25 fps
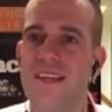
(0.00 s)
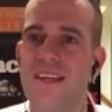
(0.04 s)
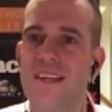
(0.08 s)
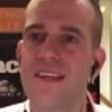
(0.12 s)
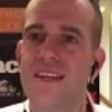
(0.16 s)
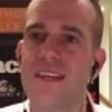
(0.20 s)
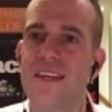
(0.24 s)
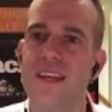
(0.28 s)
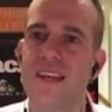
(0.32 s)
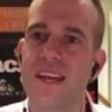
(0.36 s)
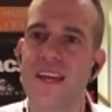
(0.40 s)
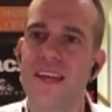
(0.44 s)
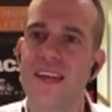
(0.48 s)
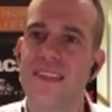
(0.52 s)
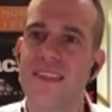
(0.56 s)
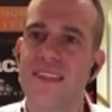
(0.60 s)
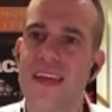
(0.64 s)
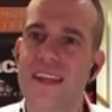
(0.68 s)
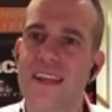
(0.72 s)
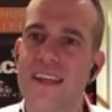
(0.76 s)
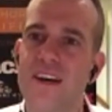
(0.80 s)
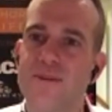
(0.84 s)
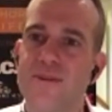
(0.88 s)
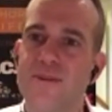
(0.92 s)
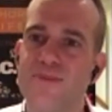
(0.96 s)
And that
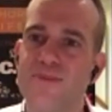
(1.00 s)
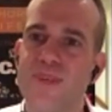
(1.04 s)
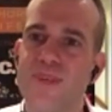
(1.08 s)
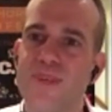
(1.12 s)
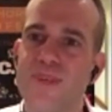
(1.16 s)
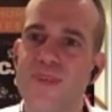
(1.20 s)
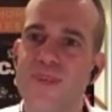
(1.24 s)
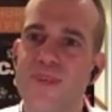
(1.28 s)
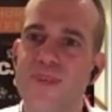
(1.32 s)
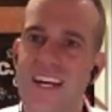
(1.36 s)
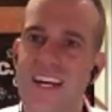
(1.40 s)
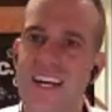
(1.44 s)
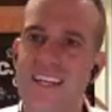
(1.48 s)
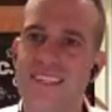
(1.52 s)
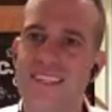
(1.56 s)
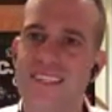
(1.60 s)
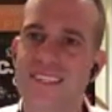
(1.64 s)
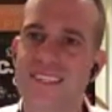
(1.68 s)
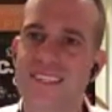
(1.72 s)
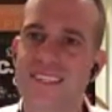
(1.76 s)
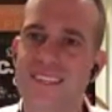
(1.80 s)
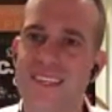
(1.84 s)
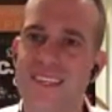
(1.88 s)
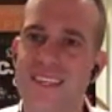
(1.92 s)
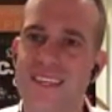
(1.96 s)
helped me to
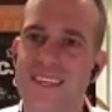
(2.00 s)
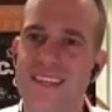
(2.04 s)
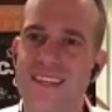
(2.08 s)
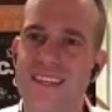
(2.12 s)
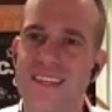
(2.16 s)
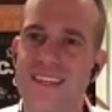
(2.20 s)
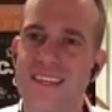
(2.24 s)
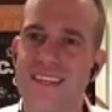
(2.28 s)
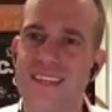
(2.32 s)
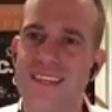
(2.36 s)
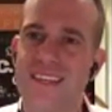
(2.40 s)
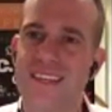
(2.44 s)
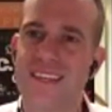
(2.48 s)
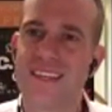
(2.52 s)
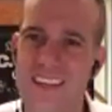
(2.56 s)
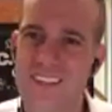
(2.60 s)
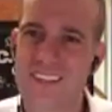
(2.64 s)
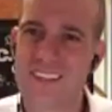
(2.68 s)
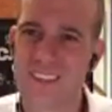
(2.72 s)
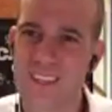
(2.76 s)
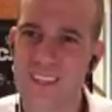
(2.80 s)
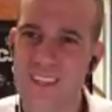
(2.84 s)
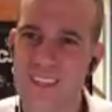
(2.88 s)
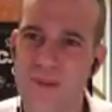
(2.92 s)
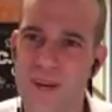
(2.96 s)
realize it's not
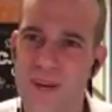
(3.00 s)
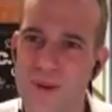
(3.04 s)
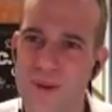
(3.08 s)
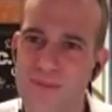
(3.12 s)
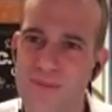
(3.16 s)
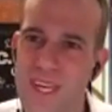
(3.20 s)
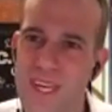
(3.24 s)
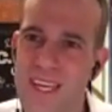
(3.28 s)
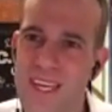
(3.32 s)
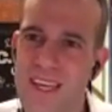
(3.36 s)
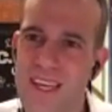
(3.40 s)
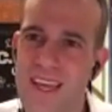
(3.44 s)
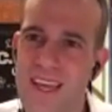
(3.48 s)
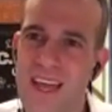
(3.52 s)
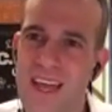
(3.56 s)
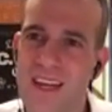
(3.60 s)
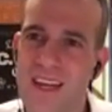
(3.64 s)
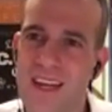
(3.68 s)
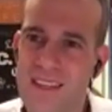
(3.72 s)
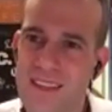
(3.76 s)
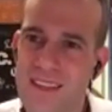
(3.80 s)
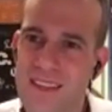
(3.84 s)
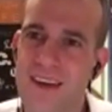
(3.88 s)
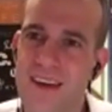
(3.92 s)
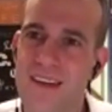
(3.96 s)
actually about me. And
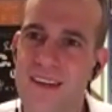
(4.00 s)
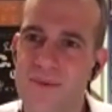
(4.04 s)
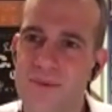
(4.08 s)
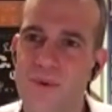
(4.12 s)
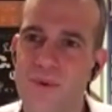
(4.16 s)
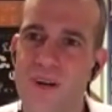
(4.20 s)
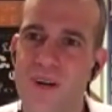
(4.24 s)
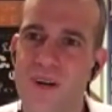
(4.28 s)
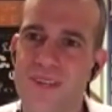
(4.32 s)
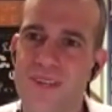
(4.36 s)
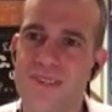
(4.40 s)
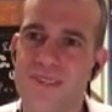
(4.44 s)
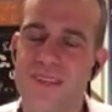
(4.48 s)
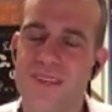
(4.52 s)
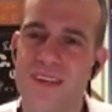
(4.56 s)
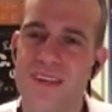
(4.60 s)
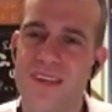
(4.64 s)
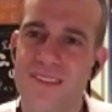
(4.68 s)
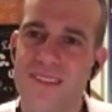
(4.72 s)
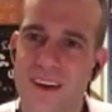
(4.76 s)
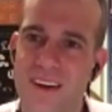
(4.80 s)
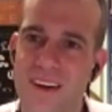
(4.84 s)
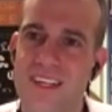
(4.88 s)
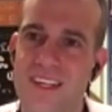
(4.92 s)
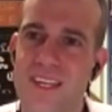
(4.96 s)
I thought it was. I
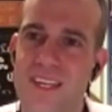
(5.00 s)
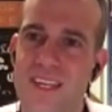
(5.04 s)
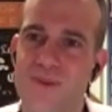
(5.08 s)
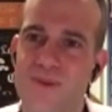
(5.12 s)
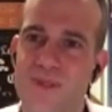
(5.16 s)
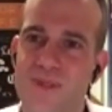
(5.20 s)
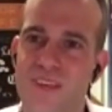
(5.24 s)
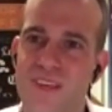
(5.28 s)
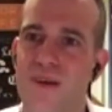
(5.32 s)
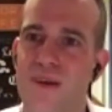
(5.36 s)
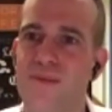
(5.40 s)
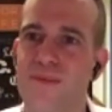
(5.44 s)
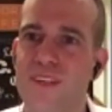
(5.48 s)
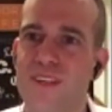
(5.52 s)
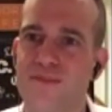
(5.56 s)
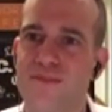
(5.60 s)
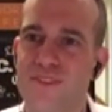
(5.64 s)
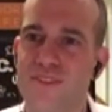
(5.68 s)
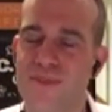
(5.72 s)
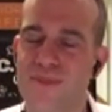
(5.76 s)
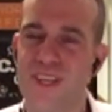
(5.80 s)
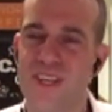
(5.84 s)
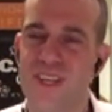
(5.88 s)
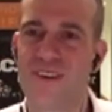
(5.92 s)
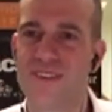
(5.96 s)
thought he was coming
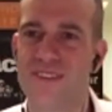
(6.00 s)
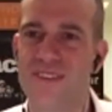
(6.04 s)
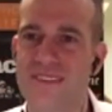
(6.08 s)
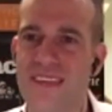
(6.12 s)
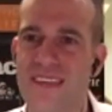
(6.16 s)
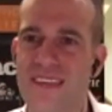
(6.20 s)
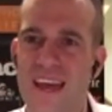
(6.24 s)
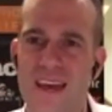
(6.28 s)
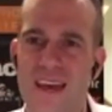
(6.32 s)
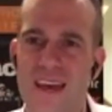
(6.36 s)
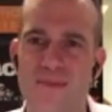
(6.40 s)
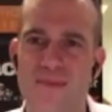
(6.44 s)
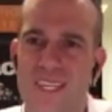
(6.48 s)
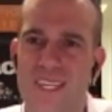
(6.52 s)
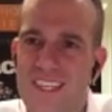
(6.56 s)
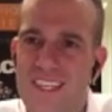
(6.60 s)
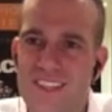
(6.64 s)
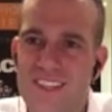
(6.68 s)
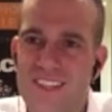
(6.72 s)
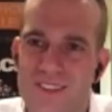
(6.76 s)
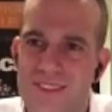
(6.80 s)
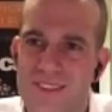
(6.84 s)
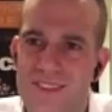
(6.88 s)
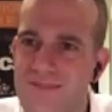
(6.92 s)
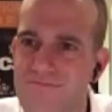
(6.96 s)
for me all the time, and he
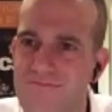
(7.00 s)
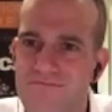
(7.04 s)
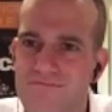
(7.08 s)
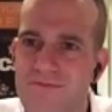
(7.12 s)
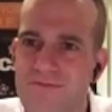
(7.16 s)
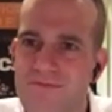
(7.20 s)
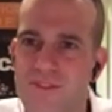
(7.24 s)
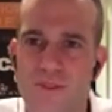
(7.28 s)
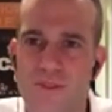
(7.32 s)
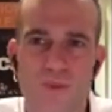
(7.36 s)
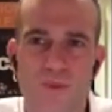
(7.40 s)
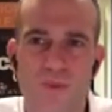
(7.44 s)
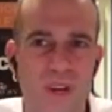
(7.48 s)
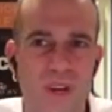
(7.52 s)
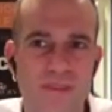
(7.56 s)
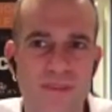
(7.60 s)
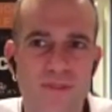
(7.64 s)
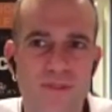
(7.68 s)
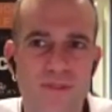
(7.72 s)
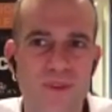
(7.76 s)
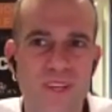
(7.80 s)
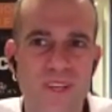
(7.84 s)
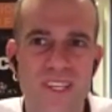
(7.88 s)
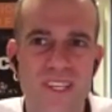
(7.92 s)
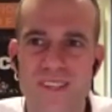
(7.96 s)
just, for
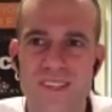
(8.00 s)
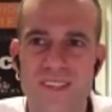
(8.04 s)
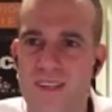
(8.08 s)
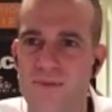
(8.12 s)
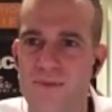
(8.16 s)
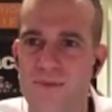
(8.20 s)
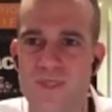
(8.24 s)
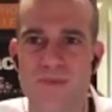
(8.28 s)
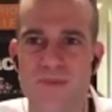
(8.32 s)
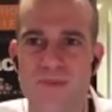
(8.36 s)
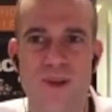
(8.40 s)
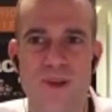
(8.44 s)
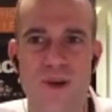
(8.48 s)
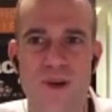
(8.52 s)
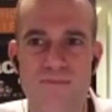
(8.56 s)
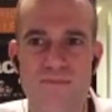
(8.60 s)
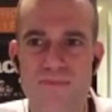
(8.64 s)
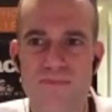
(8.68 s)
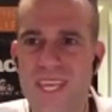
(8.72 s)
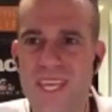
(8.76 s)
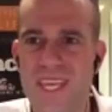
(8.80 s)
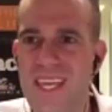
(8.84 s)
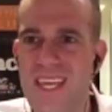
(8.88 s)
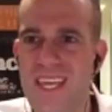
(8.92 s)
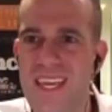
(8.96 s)
whatever reason, it was about
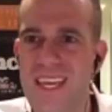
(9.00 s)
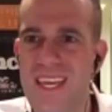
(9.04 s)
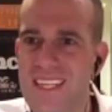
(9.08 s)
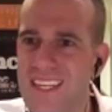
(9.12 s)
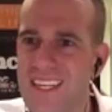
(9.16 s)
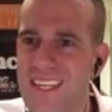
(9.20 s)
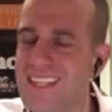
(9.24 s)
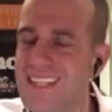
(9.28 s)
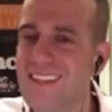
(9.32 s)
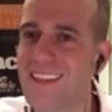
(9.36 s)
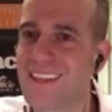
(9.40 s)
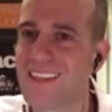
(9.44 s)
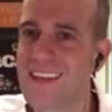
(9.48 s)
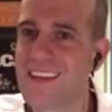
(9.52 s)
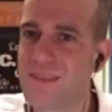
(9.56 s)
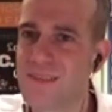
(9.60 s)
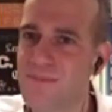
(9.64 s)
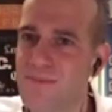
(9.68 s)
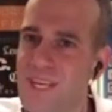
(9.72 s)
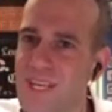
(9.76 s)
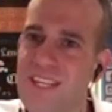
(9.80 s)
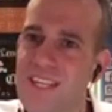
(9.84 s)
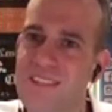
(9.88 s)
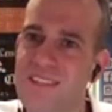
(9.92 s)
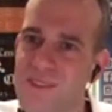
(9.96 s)
me, and he didn't like
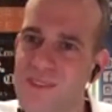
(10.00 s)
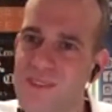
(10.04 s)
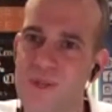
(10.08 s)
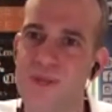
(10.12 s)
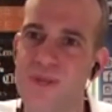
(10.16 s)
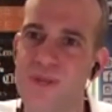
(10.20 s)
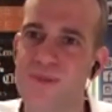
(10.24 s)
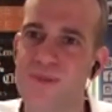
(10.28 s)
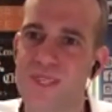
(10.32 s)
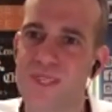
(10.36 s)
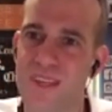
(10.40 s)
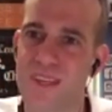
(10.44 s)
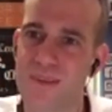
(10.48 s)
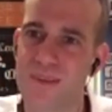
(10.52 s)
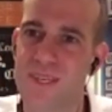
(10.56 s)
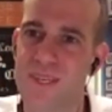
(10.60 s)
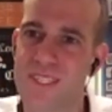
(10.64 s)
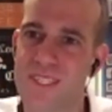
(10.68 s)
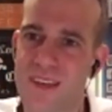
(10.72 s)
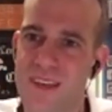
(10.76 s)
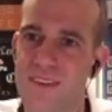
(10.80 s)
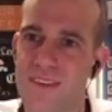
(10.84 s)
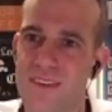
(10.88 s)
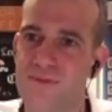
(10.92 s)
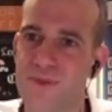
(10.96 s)
me, and so he was going to be
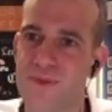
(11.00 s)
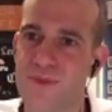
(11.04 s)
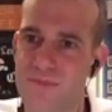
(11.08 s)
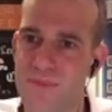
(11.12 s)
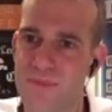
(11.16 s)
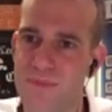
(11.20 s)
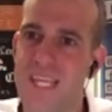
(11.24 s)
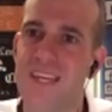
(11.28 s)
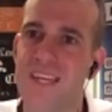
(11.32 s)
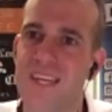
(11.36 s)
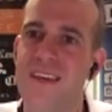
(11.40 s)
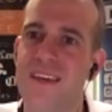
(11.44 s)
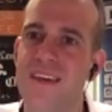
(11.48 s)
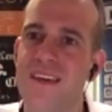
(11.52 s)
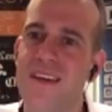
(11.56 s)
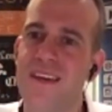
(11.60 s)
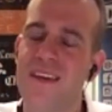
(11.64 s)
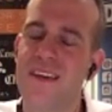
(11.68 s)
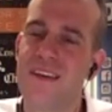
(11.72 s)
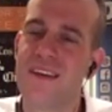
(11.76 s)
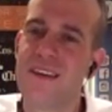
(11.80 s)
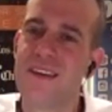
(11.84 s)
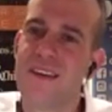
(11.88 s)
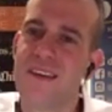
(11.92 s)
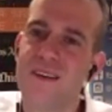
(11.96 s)
tough with me.
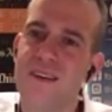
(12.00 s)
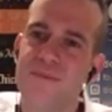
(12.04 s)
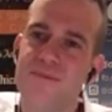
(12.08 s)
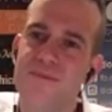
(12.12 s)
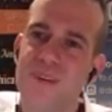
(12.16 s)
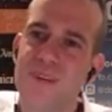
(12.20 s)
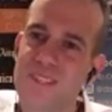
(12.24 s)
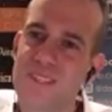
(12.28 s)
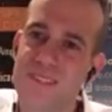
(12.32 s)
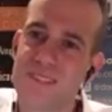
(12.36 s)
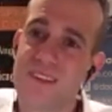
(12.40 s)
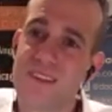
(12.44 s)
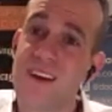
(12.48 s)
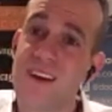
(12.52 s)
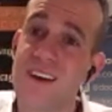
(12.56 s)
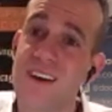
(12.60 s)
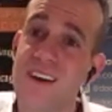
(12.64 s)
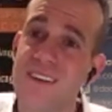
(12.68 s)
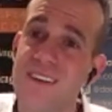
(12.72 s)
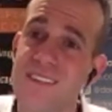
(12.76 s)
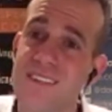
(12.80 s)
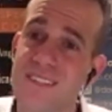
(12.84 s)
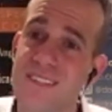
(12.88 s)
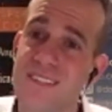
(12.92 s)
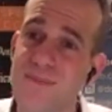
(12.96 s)
But it's not.
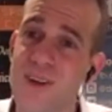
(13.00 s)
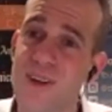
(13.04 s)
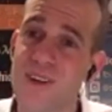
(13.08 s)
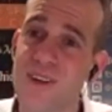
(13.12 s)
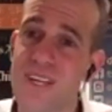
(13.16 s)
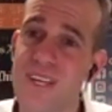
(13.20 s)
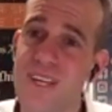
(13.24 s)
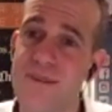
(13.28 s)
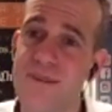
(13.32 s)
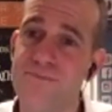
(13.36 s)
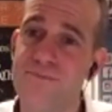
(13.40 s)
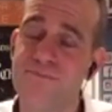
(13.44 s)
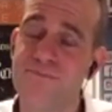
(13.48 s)
It's about him.